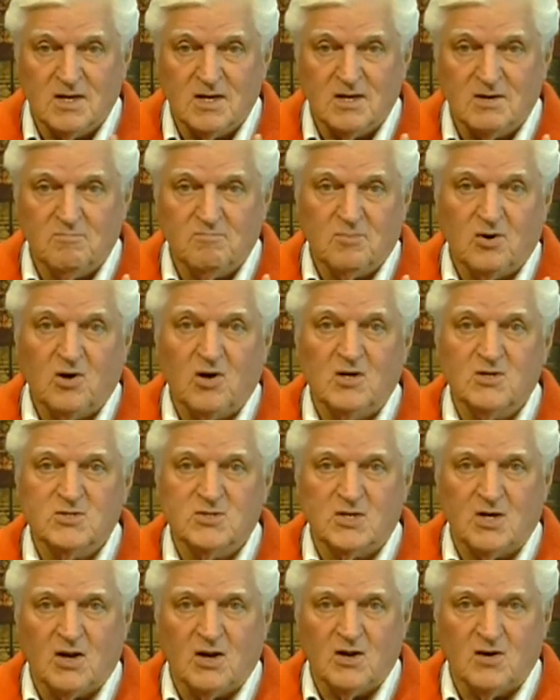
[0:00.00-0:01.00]
in
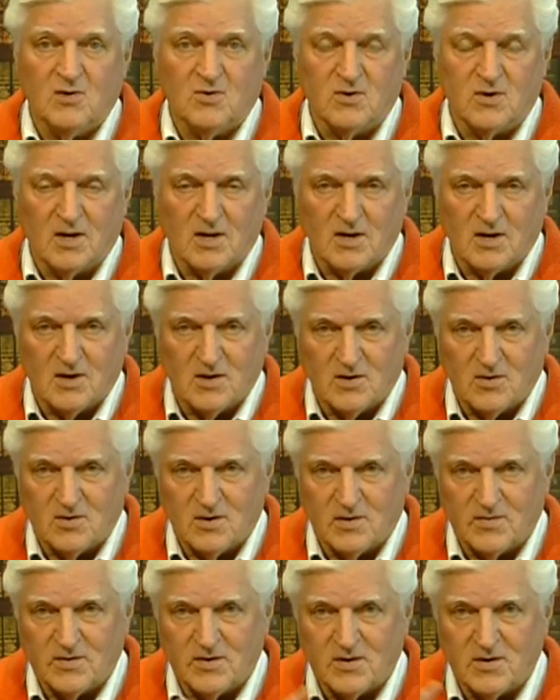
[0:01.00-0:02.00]
Boston alone, let
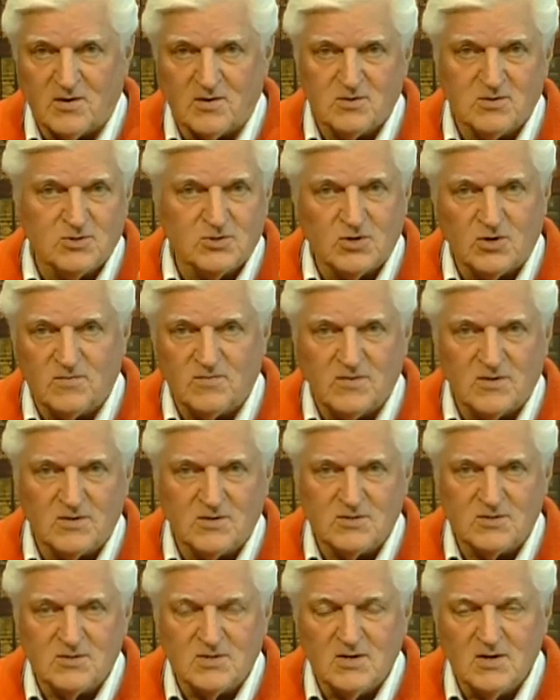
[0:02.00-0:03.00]
alone on the Earth's
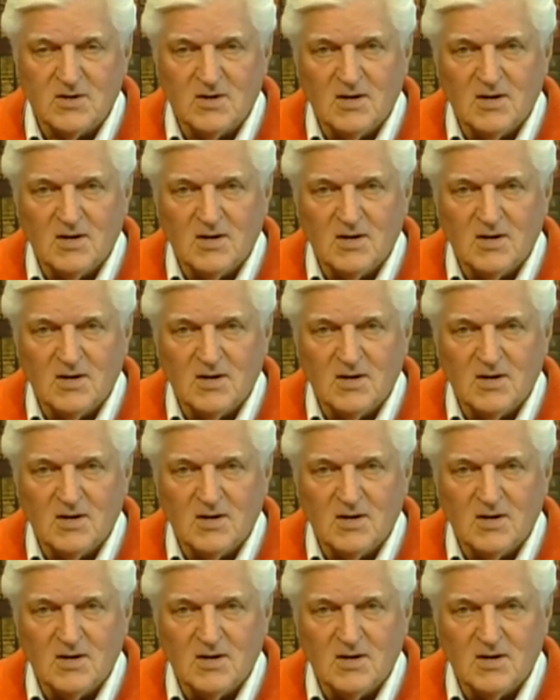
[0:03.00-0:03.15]
surface,